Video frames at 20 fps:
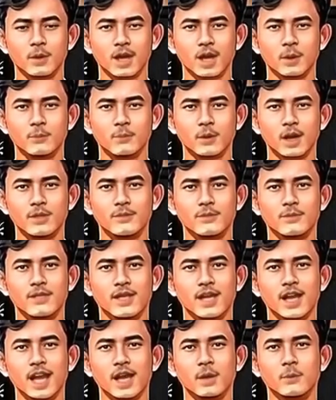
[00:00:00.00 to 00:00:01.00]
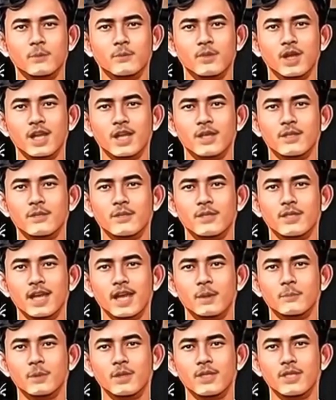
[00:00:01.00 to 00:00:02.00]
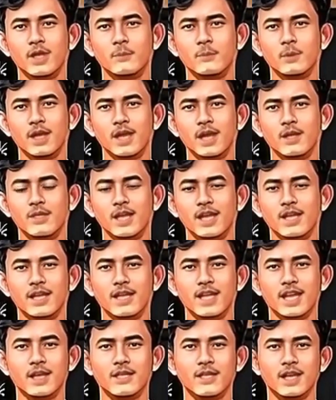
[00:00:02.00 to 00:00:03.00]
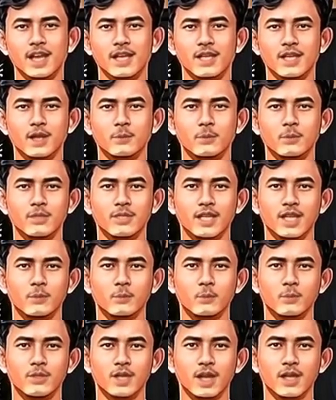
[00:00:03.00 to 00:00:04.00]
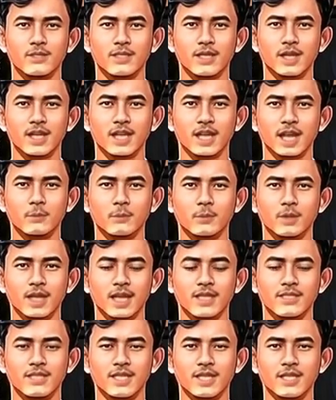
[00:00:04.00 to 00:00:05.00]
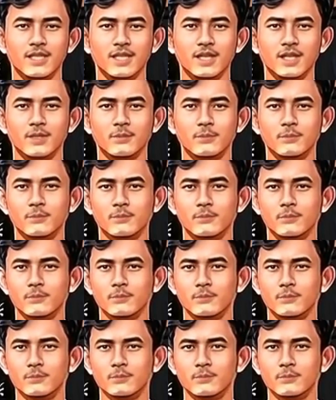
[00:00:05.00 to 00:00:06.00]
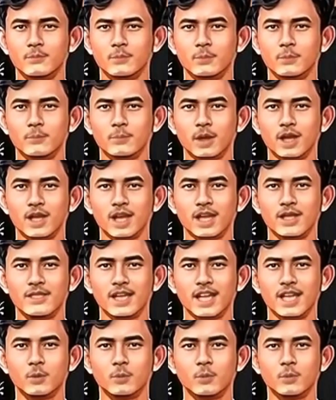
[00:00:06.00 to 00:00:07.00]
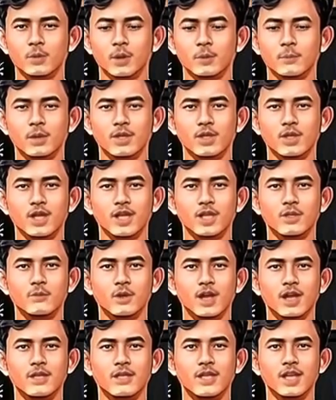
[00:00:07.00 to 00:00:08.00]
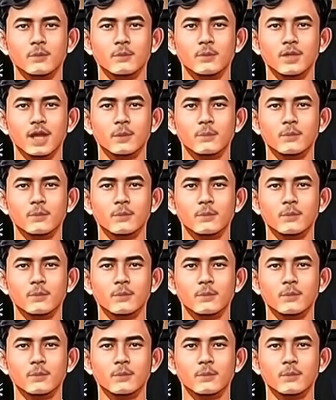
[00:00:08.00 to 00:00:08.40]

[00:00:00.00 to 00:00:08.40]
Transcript: Recovery time and point defined. 3. Testing and validation of effectiveness. 4.